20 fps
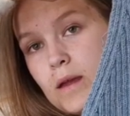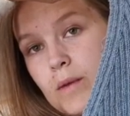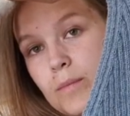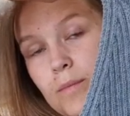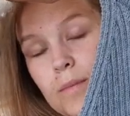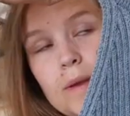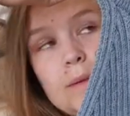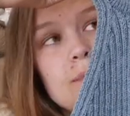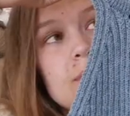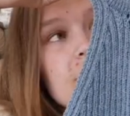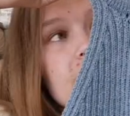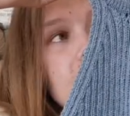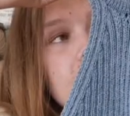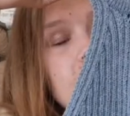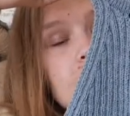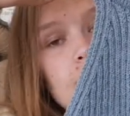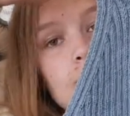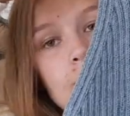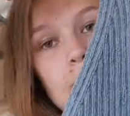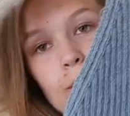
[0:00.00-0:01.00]
maybe that
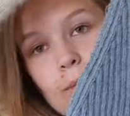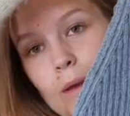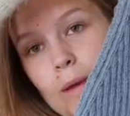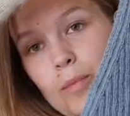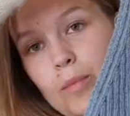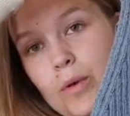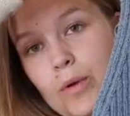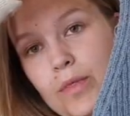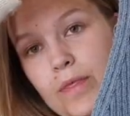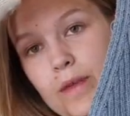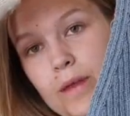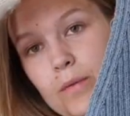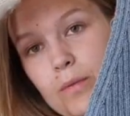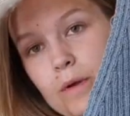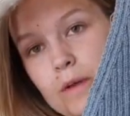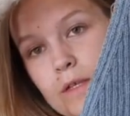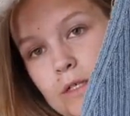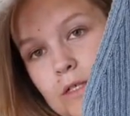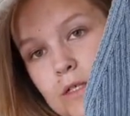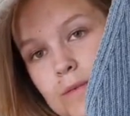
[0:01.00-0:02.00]
can be my birthday
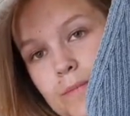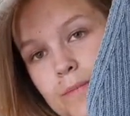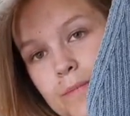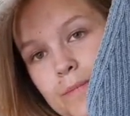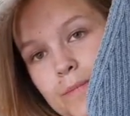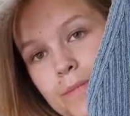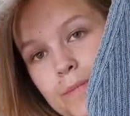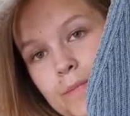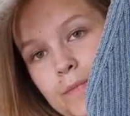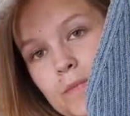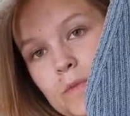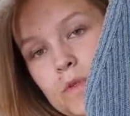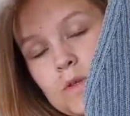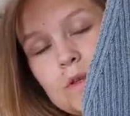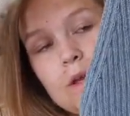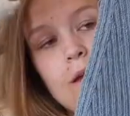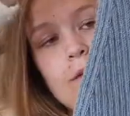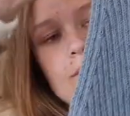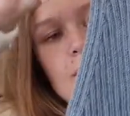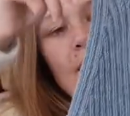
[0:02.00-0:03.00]
wish to have